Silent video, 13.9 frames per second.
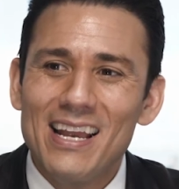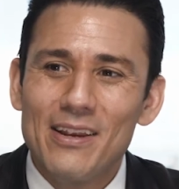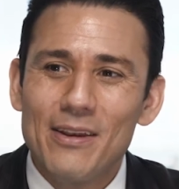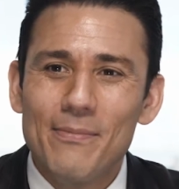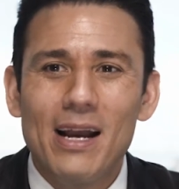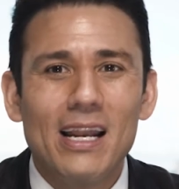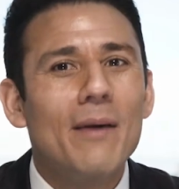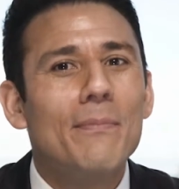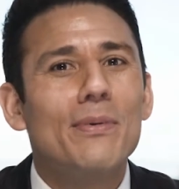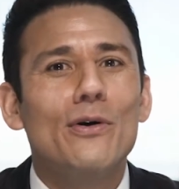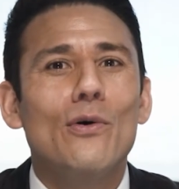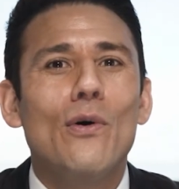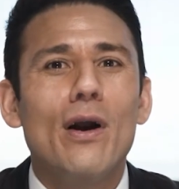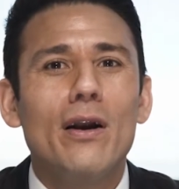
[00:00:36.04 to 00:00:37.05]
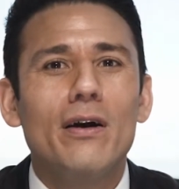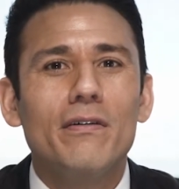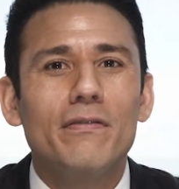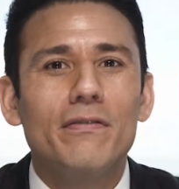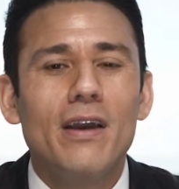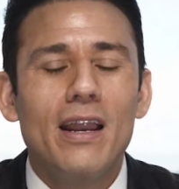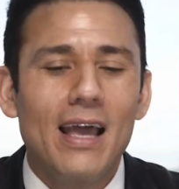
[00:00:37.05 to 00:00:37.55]
you might not be aware
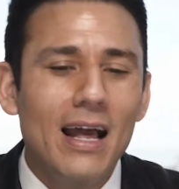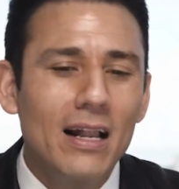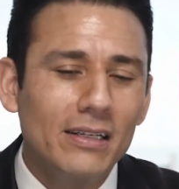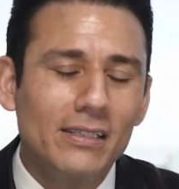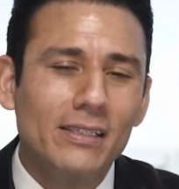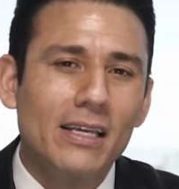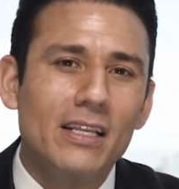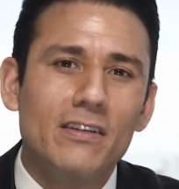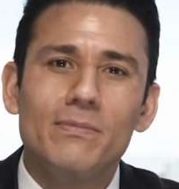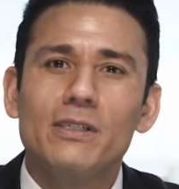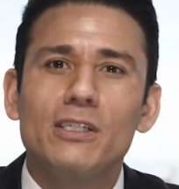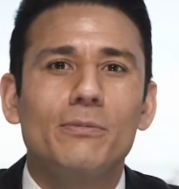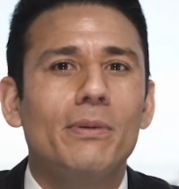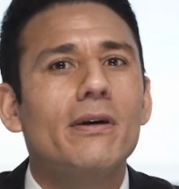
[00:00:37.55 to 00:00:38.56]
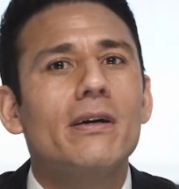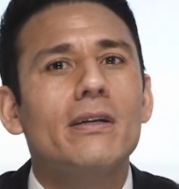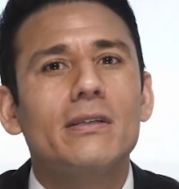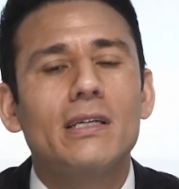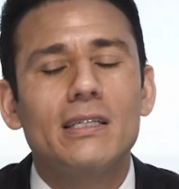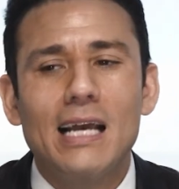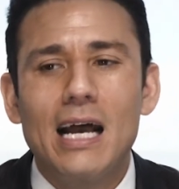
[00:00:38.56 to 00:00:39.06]
of. And I only say this from experience
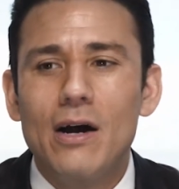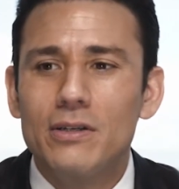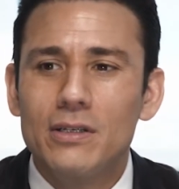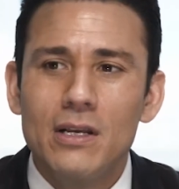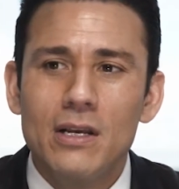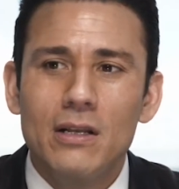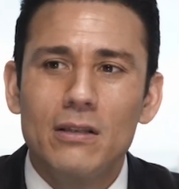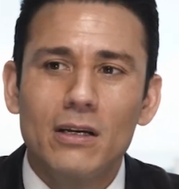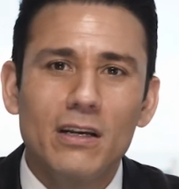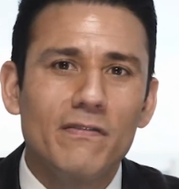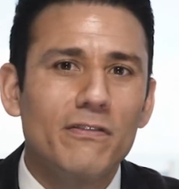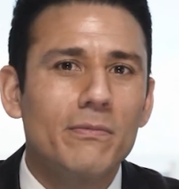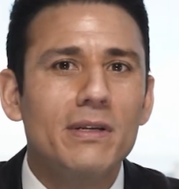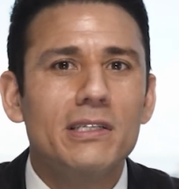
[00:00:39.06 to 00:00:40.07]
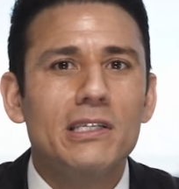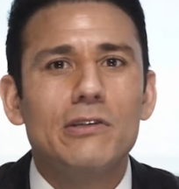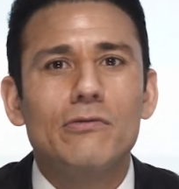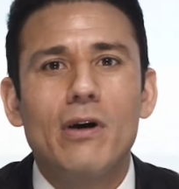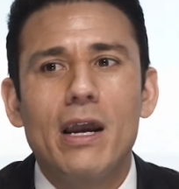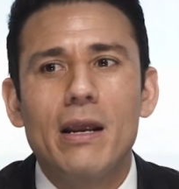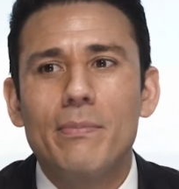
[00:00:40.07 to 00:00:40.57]
because I was looking for Mrs.
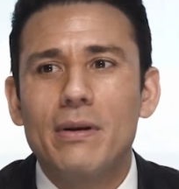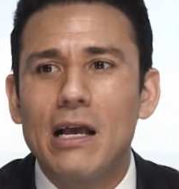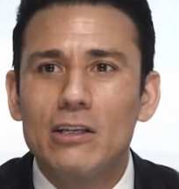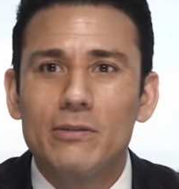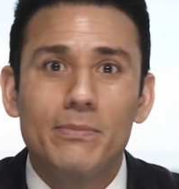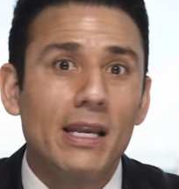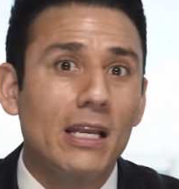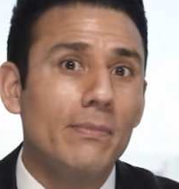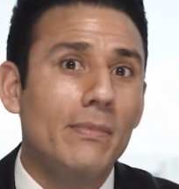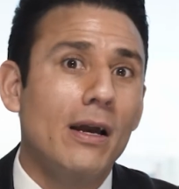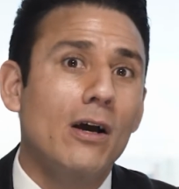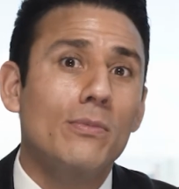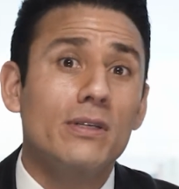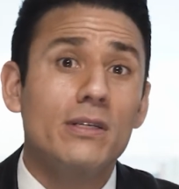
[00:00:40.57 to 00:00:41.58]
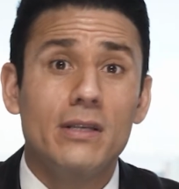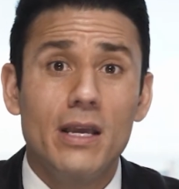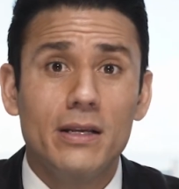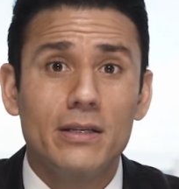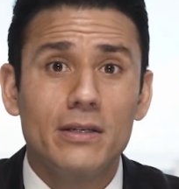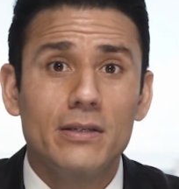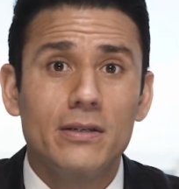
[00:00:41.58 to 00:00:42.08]
Right, but I was making my own
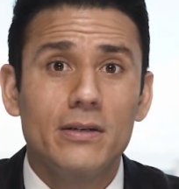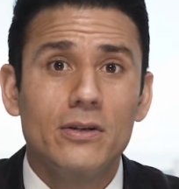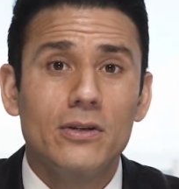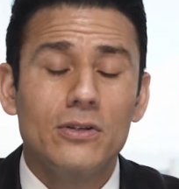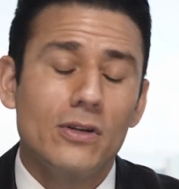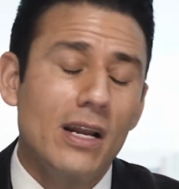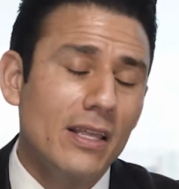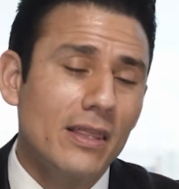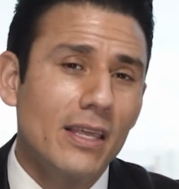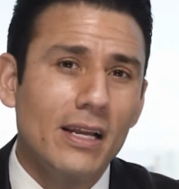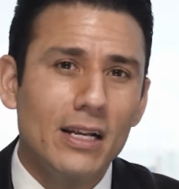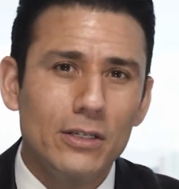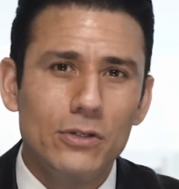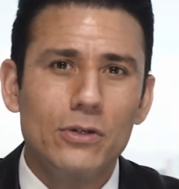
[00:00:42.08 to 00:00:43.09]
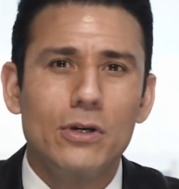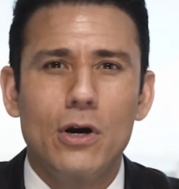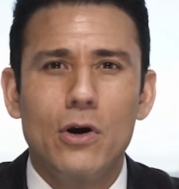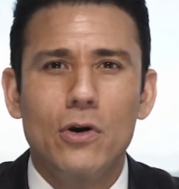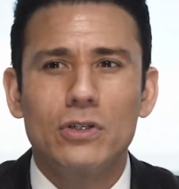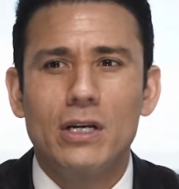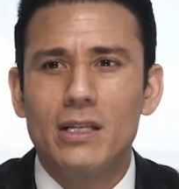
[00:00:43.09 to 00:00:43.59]
mistakes. So anything I do
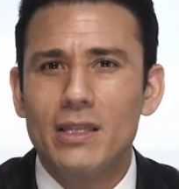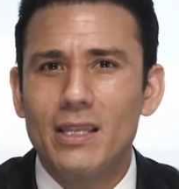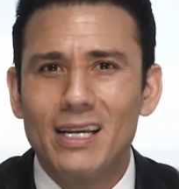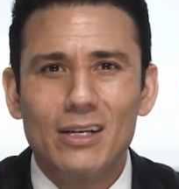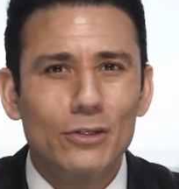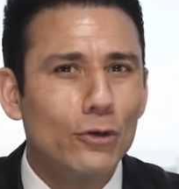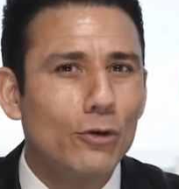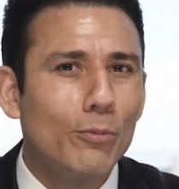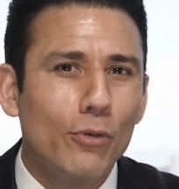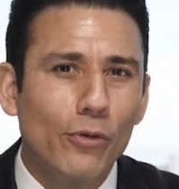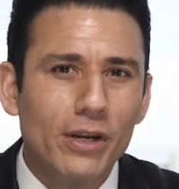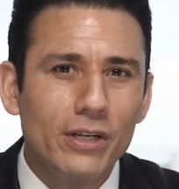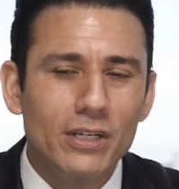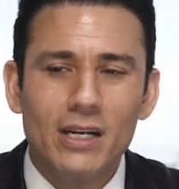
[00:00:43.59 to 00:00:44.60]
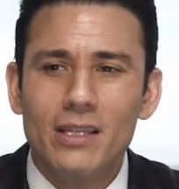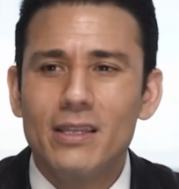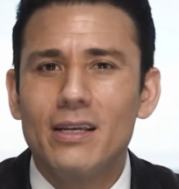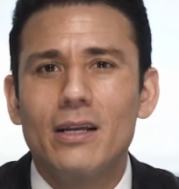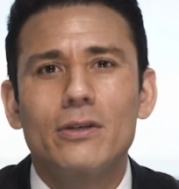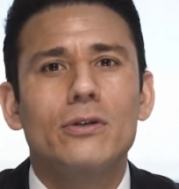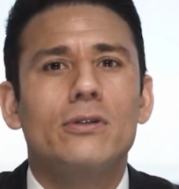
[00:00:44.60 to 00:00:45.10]
coach, anything I do preach, anything
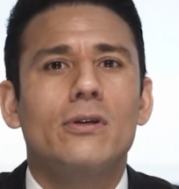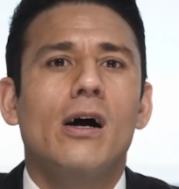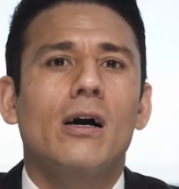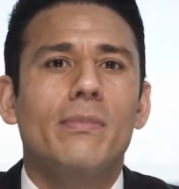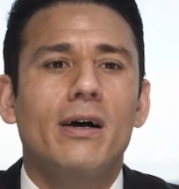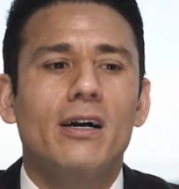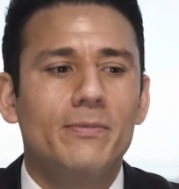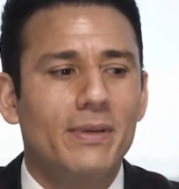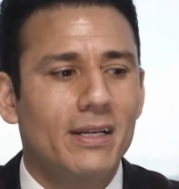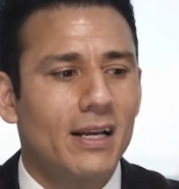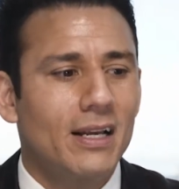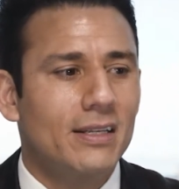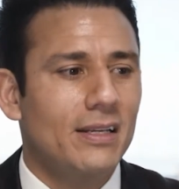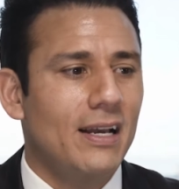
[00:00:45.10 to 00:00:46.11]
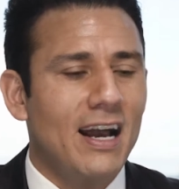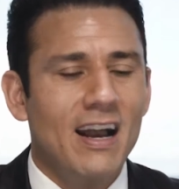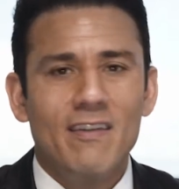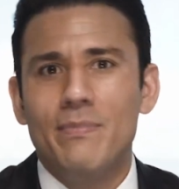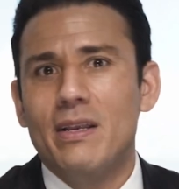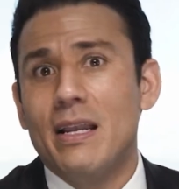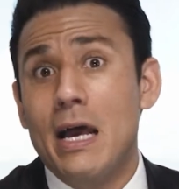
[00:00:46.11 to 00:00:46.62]
I do talk about is because
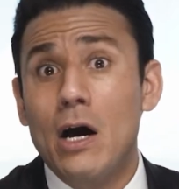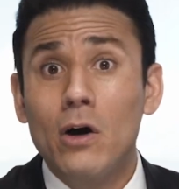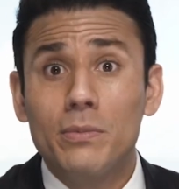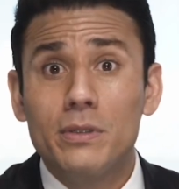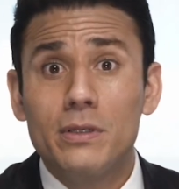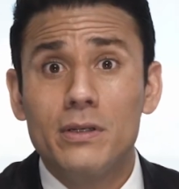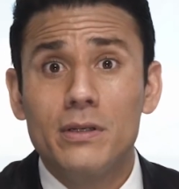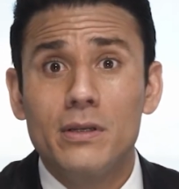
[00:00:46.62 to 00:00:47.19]
I've been helped.